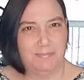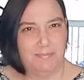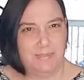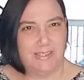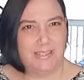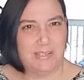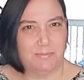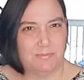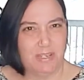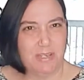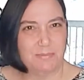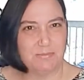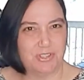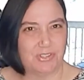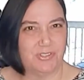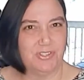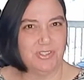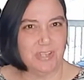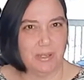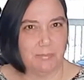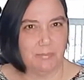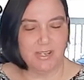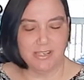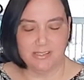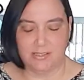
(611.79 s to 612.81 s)
Sometimes your
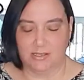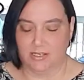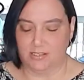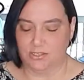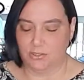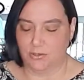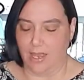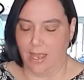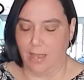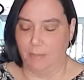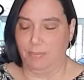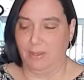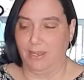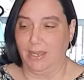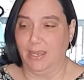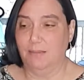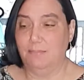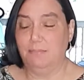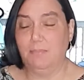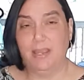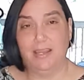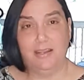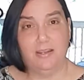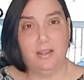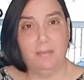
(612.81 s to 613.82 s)
stomach's not so happy. It
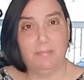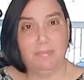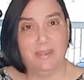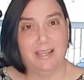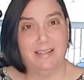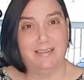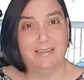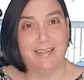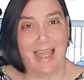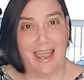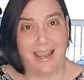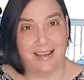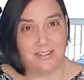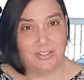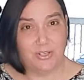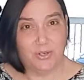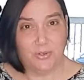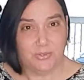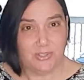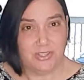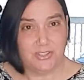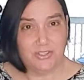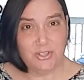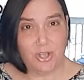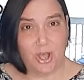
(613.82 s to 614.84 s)
might not be a
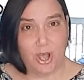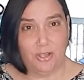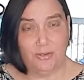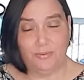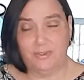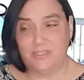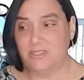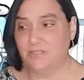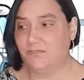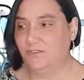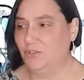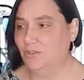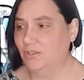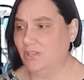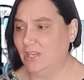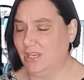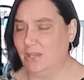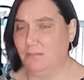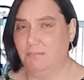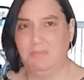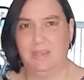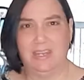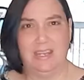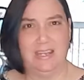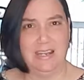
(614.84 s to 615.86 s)
lactose intolerance. If you can
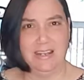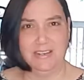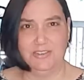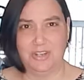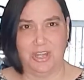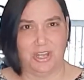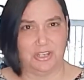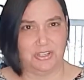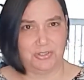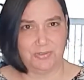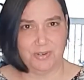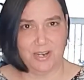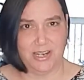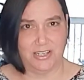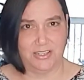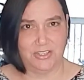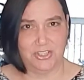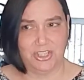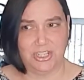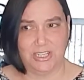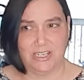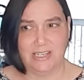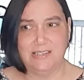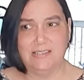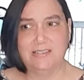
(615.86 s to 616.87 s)
eat meat and not shredded
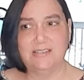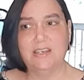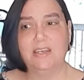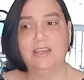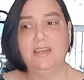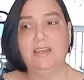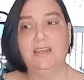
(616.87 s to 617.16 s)
cheese,